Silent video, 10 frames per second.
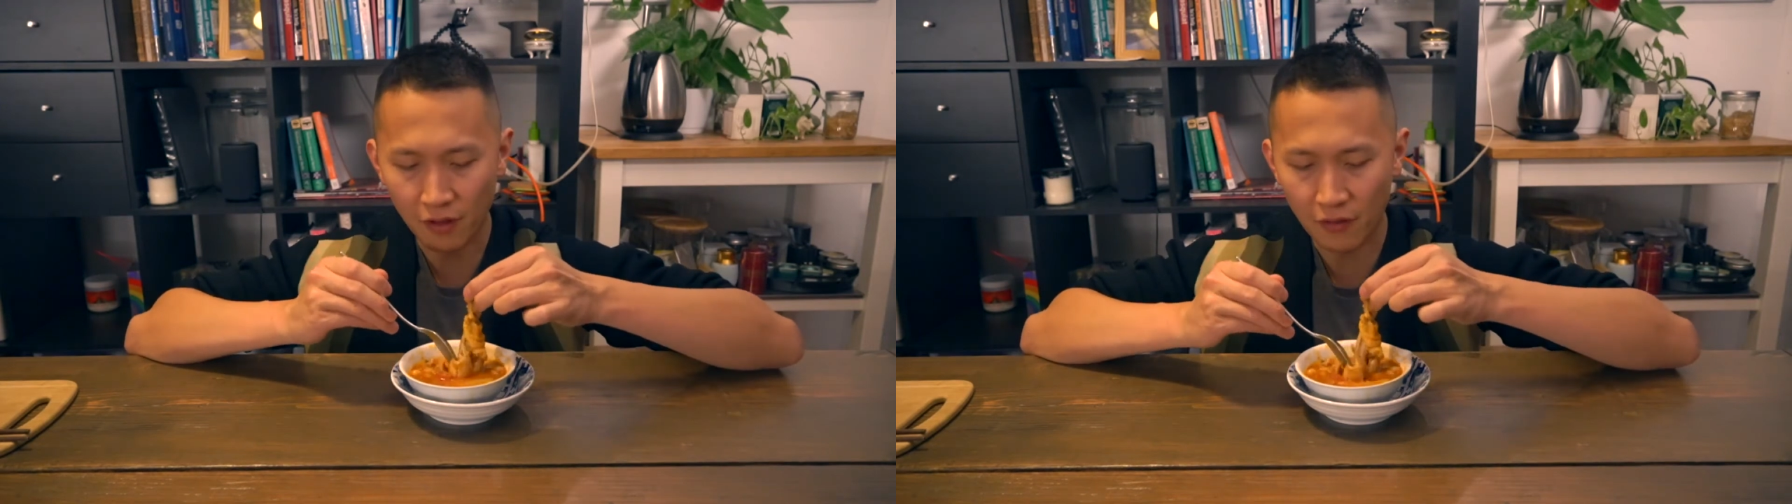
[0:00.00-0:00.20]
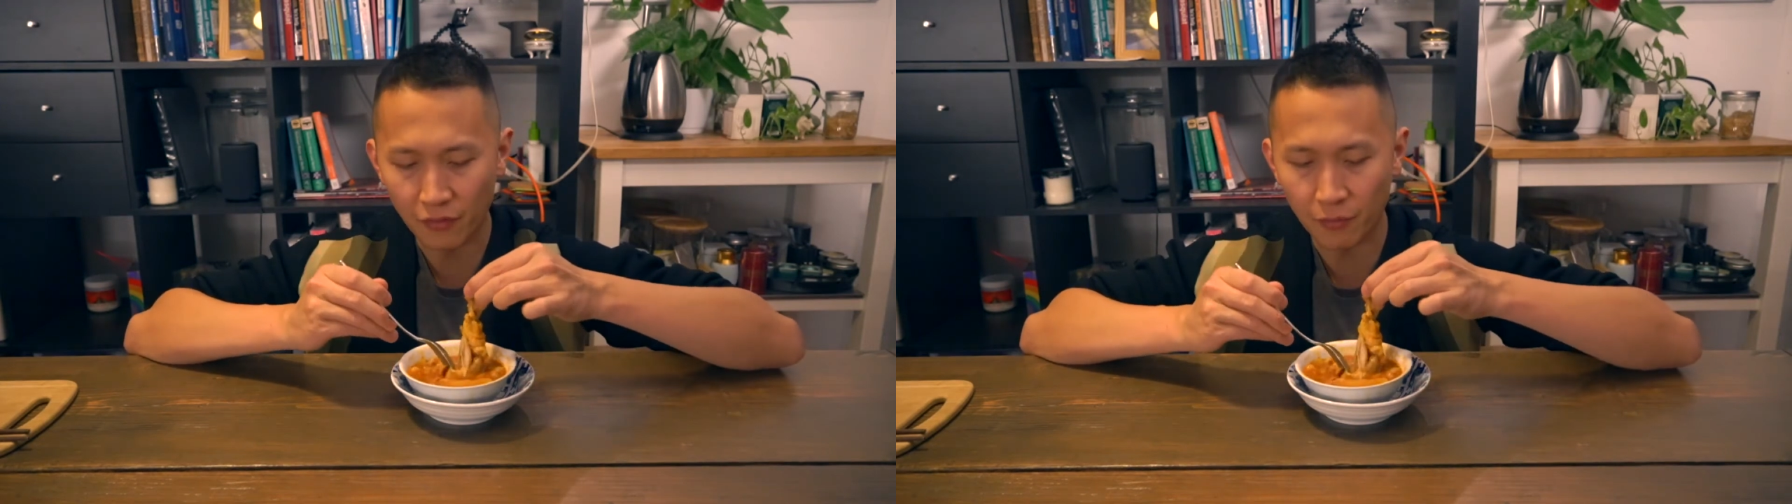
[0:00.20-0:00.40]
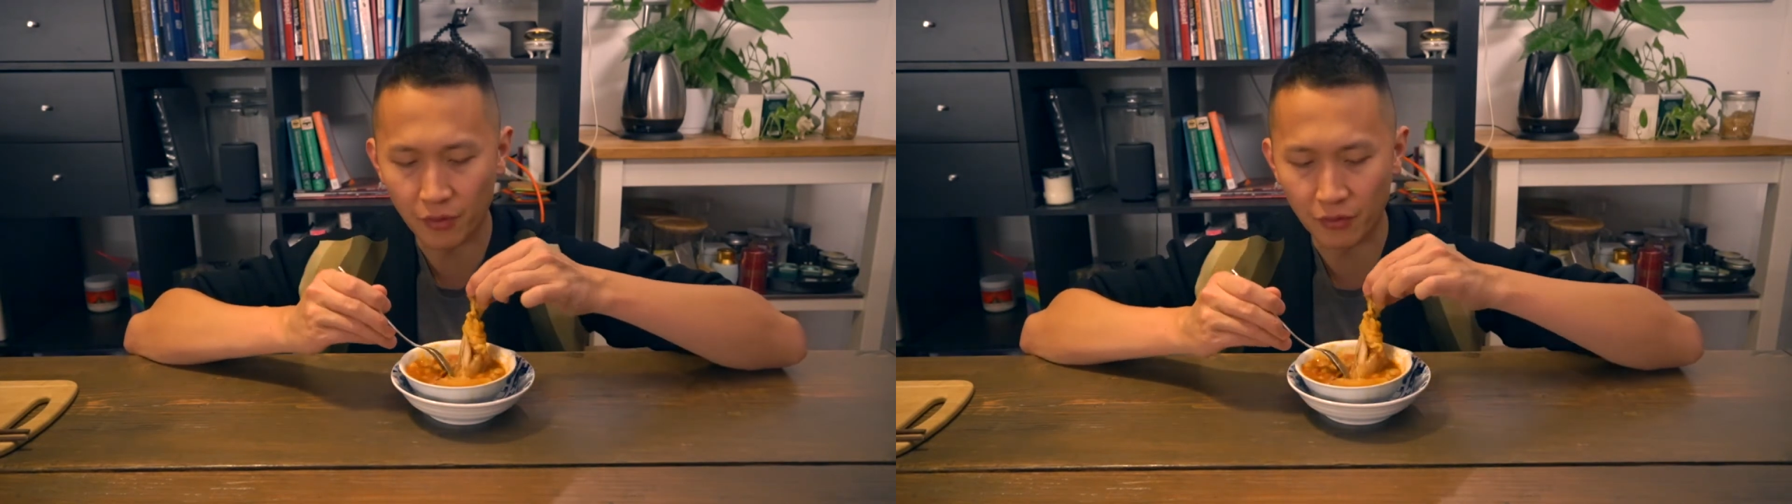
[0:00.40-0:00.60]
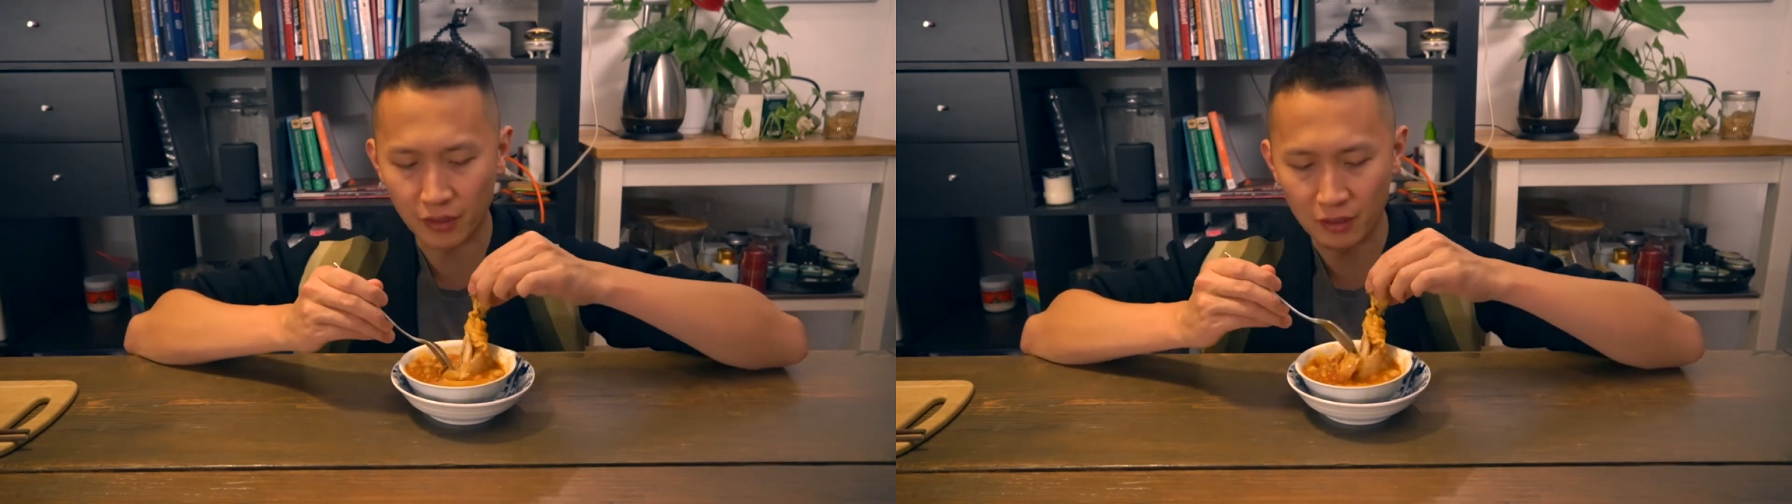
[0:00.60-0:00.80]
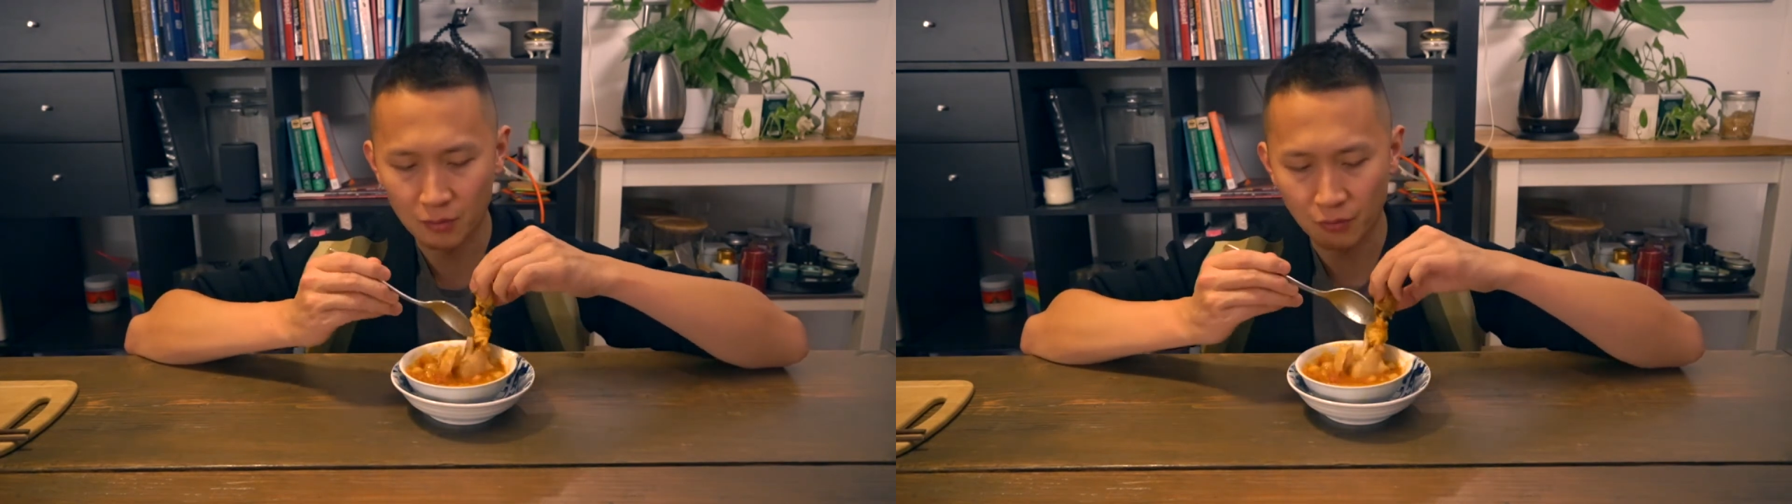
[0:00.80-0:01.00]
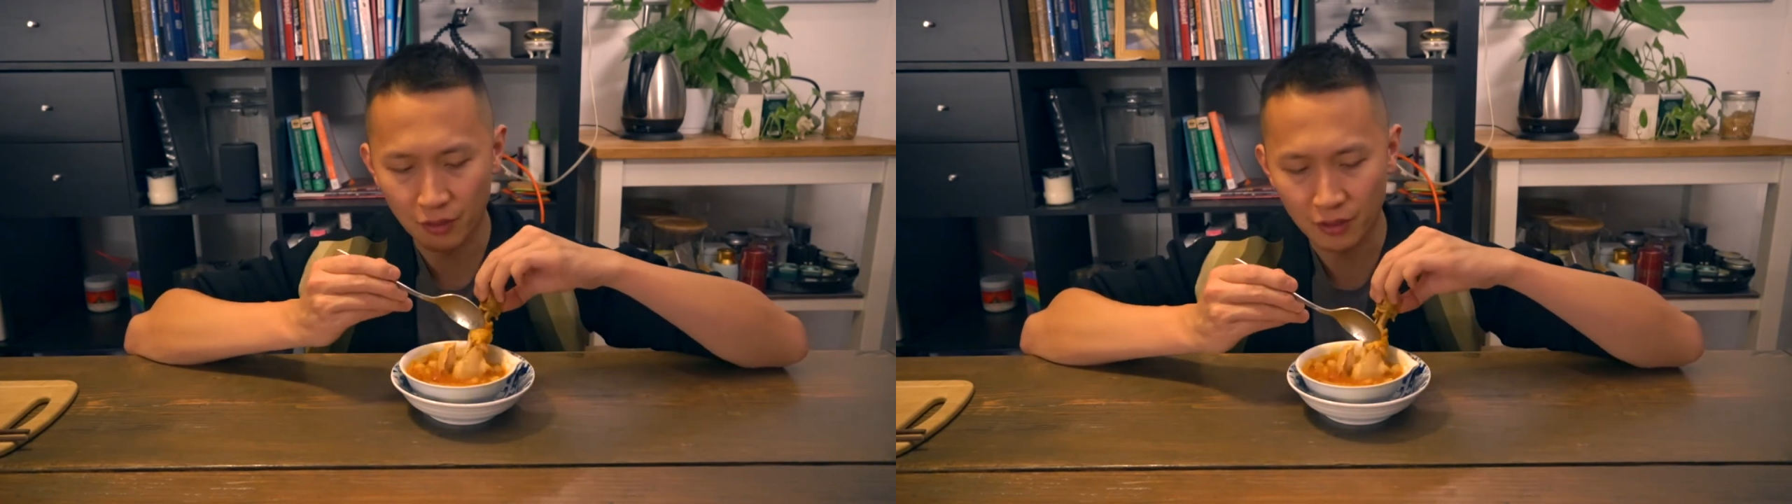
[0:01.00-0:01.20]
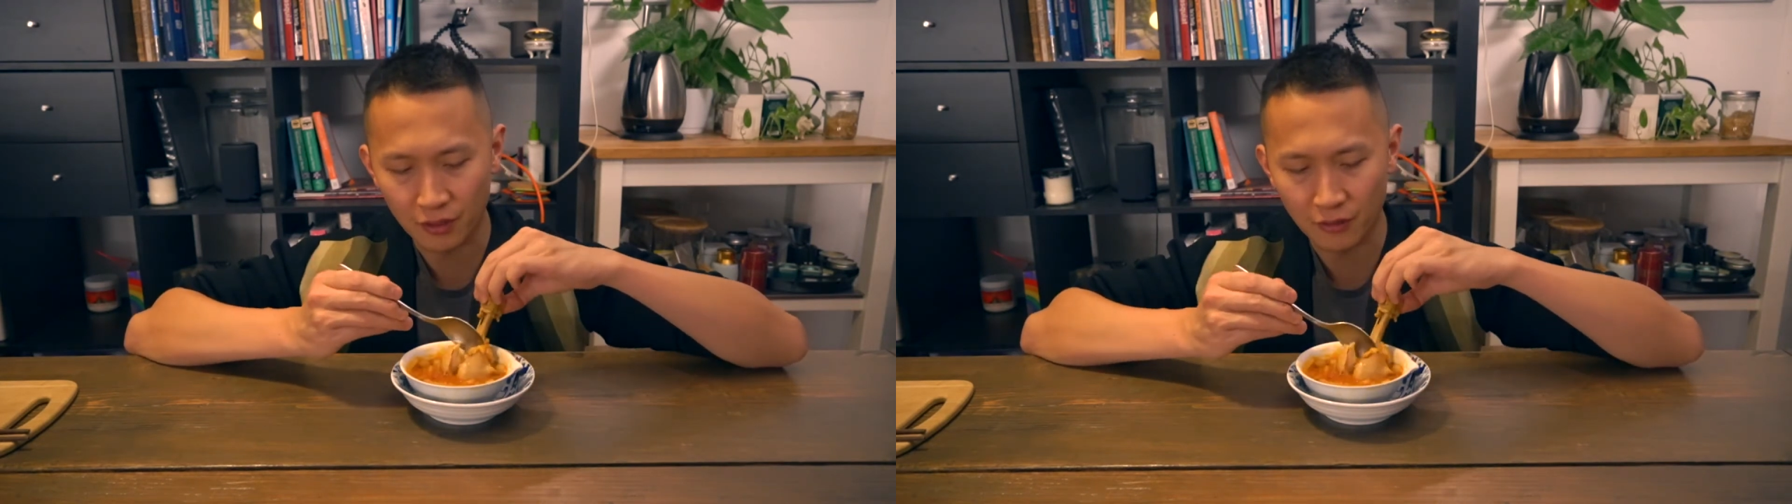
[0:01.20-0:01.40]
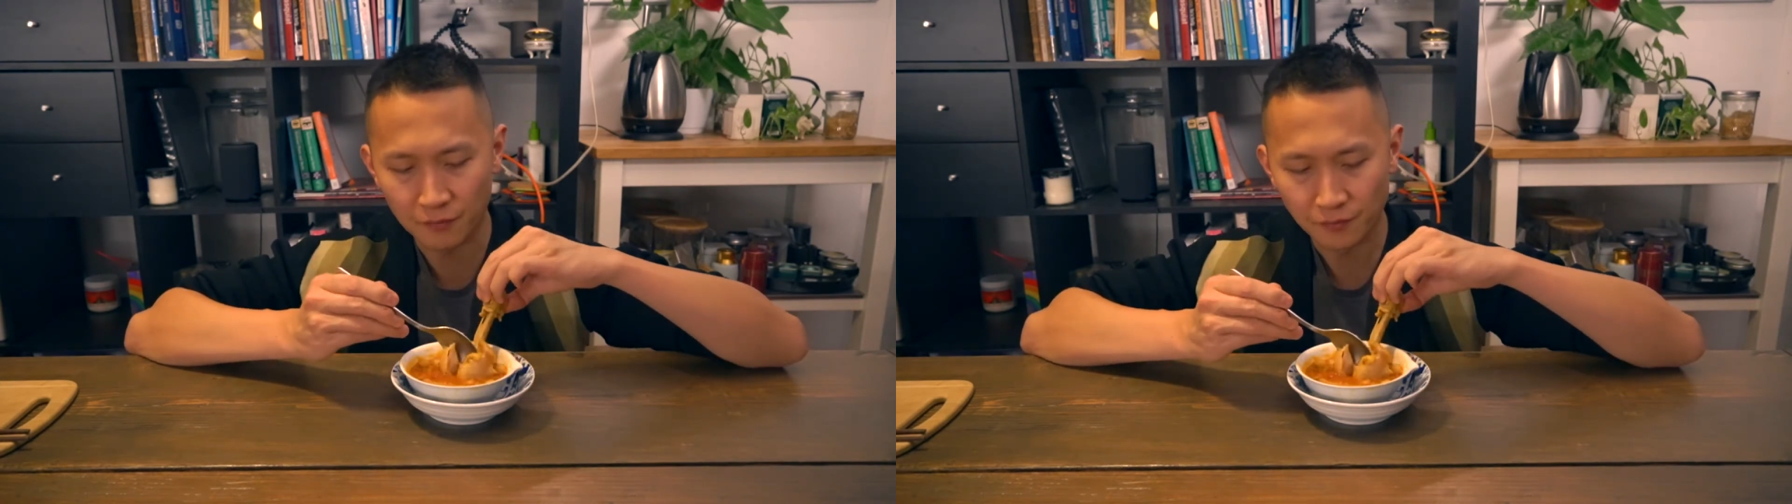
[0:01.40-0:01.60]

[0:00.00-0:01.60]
off the bone at this point, you know?